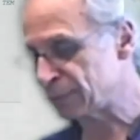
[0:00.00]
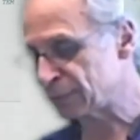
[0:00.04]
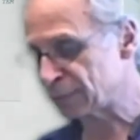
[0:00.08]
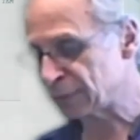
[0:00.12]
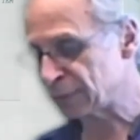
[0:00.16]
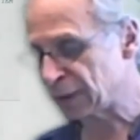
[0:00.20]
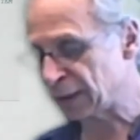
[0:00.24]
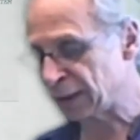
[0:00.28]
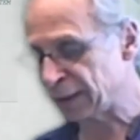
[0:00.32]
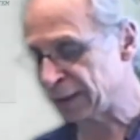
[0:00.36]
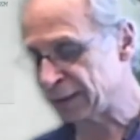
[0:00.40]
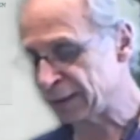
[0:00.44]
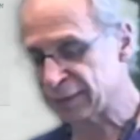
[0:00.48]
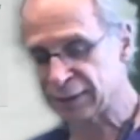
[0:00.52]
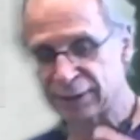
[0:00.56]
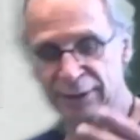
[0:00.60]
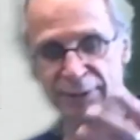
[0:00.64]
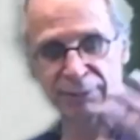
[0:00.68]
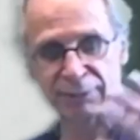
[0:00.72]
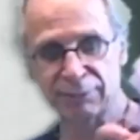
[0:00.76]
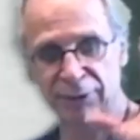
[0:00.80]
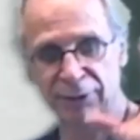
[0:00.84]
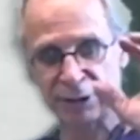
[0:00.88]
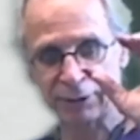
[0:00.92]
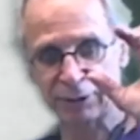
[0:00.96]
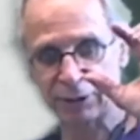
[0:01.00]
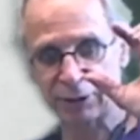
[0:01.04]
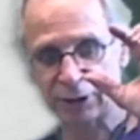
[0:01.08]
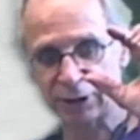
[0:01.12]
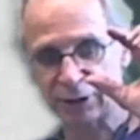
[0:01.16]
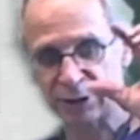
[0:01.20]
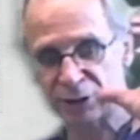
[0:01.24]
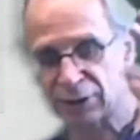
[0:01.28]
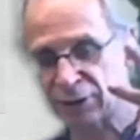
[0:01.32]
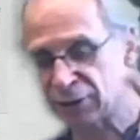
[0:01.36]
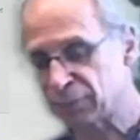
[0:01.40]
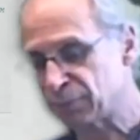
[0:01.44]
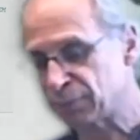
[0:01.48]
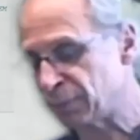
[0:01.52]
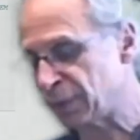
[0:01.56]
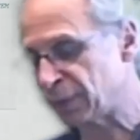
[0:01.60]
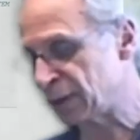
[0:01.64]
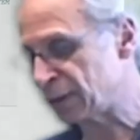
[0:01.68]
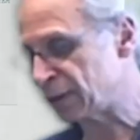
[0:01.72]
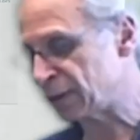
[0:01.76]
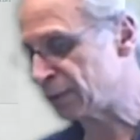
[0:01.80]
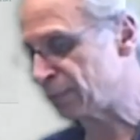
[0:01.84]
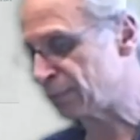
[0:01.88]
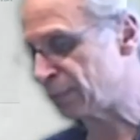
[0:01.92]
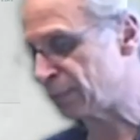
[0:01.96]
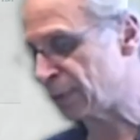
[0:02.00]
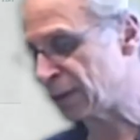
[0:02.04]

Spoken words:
lens will just make a